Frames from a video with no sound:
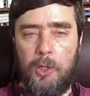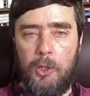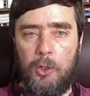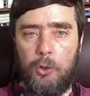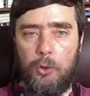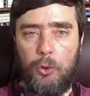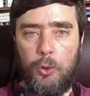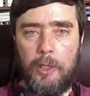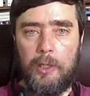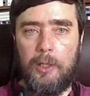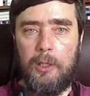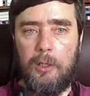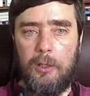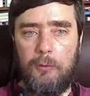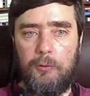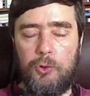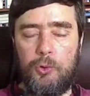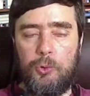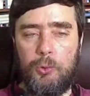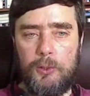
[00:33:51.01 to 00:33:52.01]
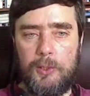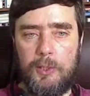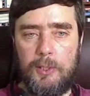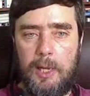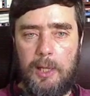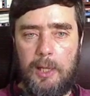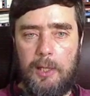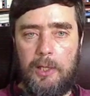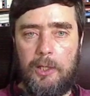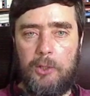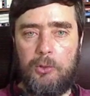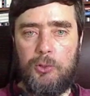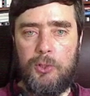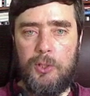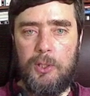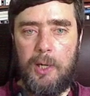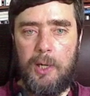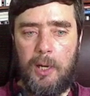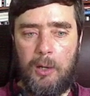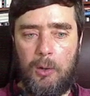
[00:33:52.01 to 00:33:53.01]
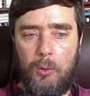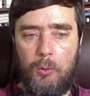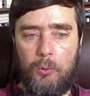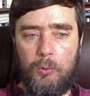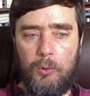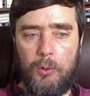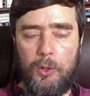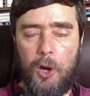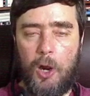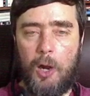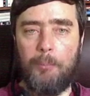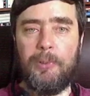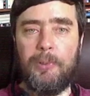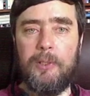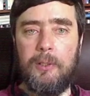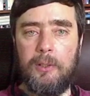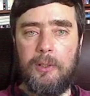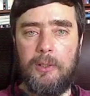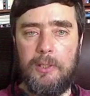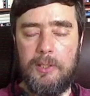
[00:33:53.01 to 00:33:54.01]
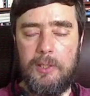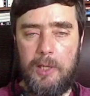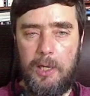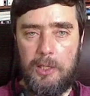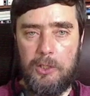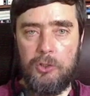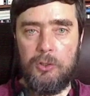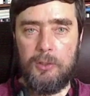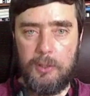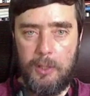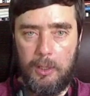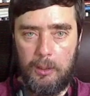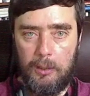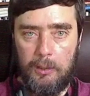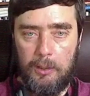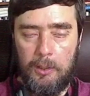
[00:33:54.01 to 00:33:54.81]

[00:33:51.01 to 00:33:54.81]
You look at an individual cell and you see how competent these agents are.